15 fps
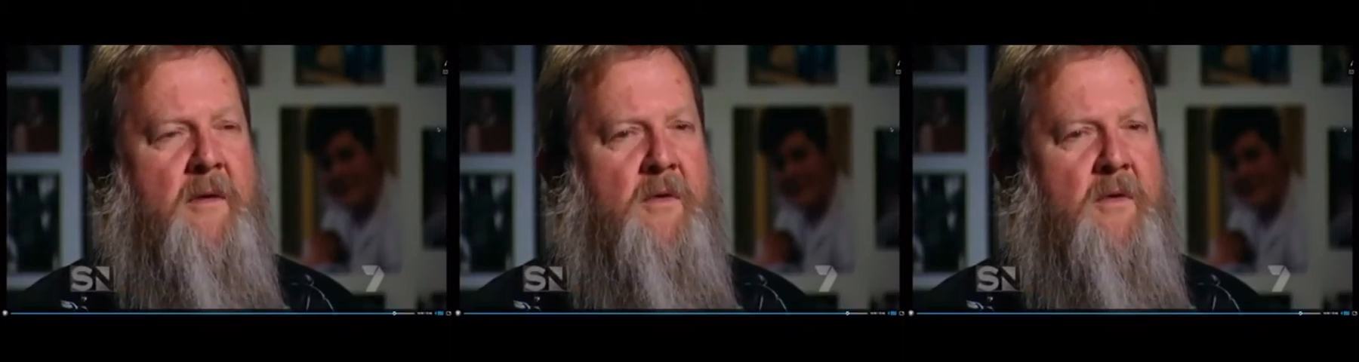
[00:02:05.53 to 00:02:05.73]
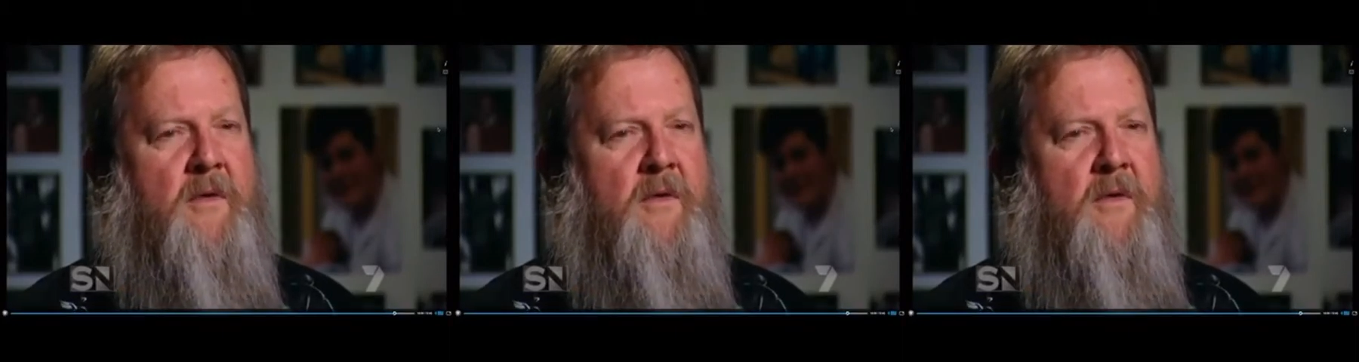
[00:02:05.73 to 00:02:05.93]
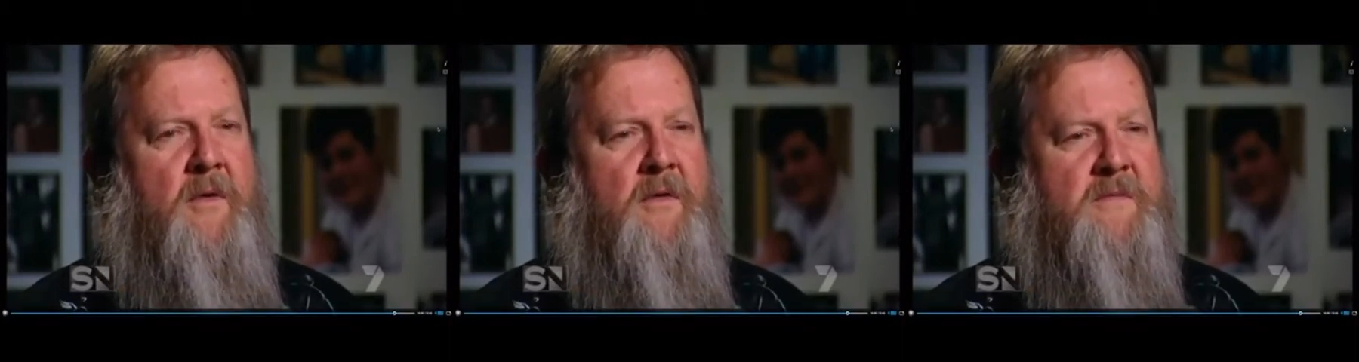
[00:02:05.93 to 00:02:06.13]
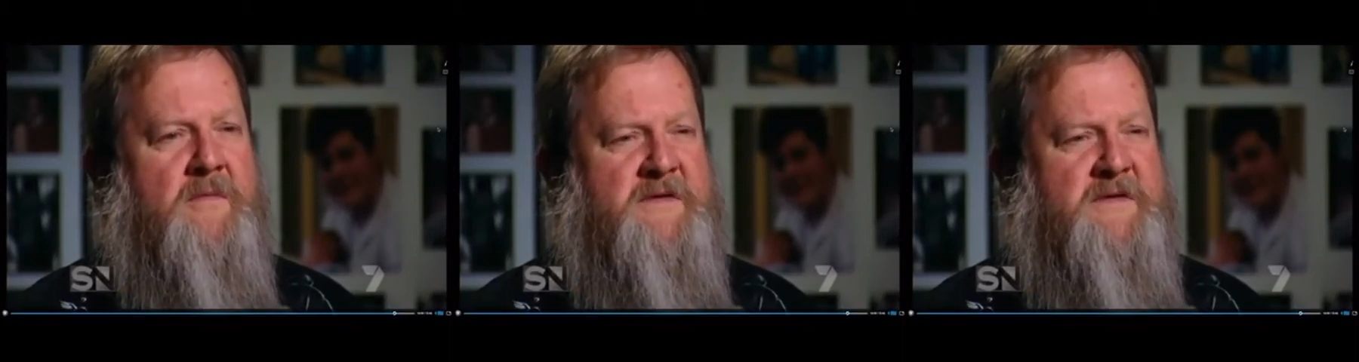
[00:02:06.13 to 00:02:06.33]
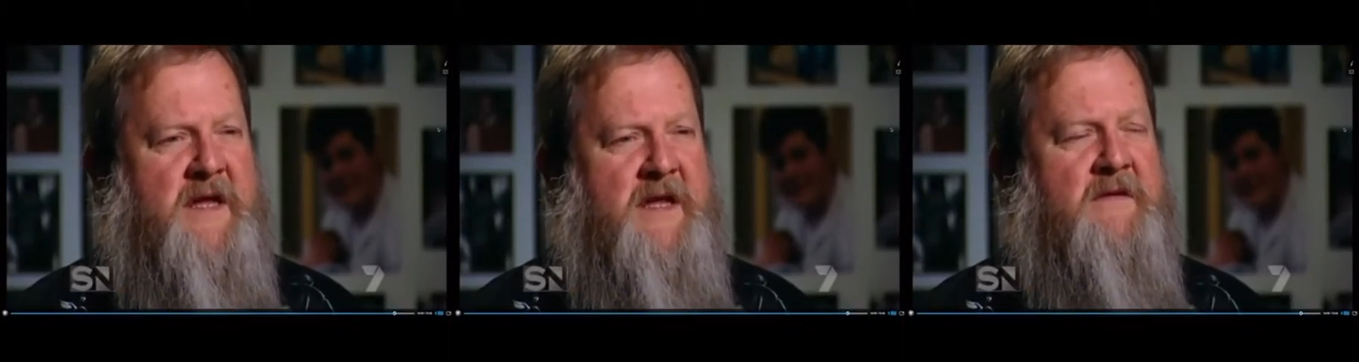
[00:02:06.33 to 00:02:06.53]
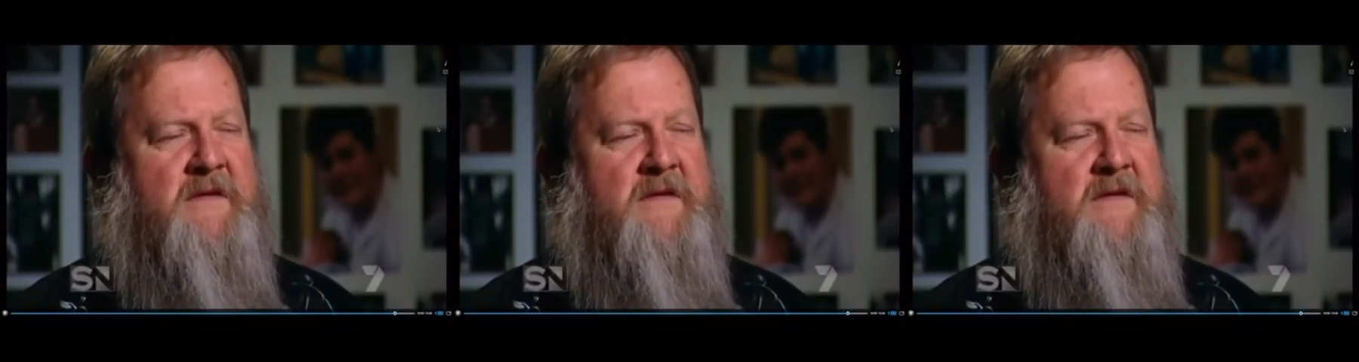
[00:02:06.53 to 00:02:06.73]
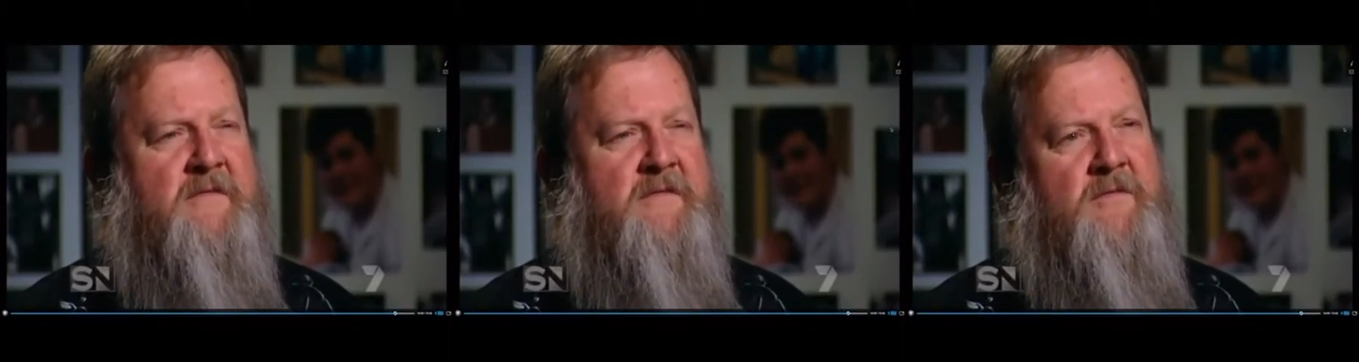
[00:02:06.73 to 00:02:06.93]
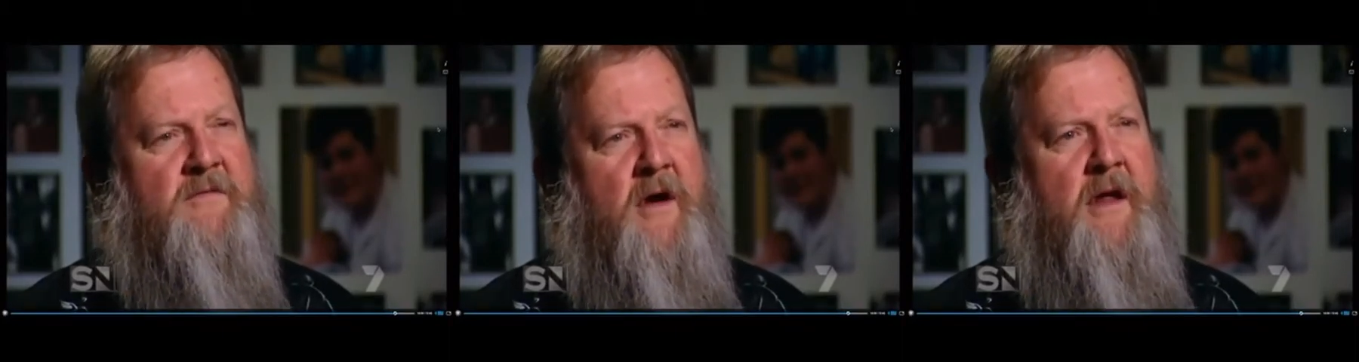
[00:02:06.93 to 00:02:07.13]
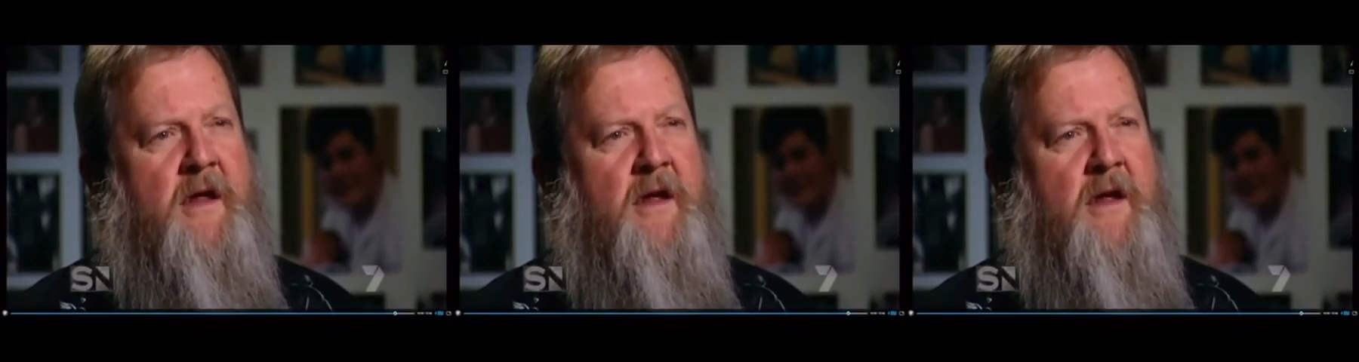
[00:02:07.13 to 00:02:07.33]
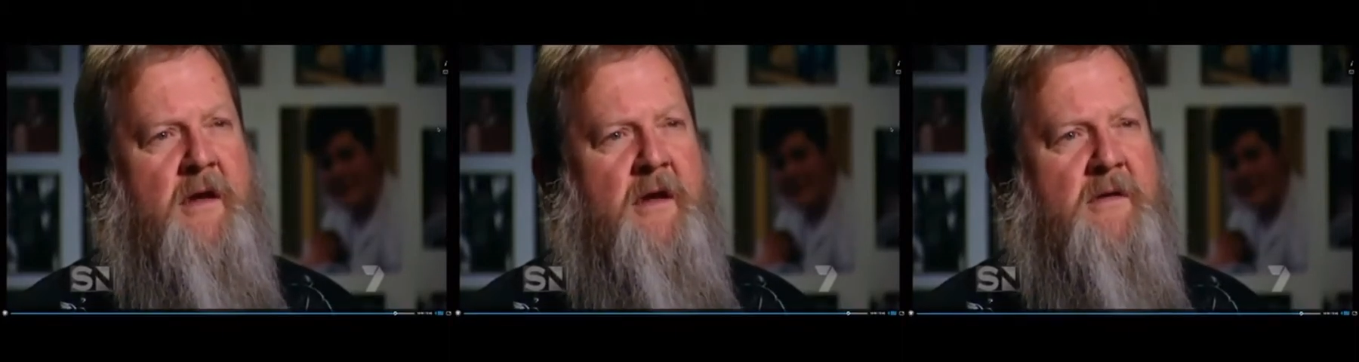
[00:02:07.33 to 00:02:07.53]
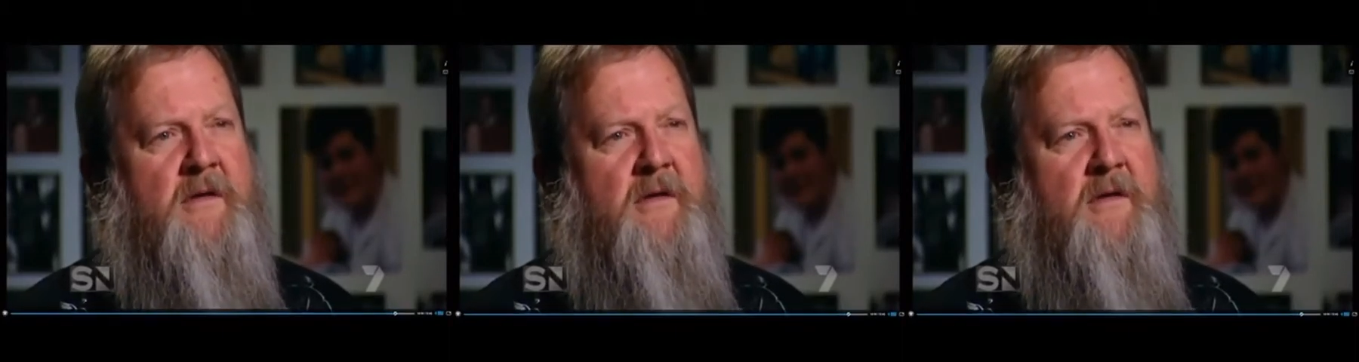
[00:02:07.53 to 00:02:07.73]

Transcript: more extensive training.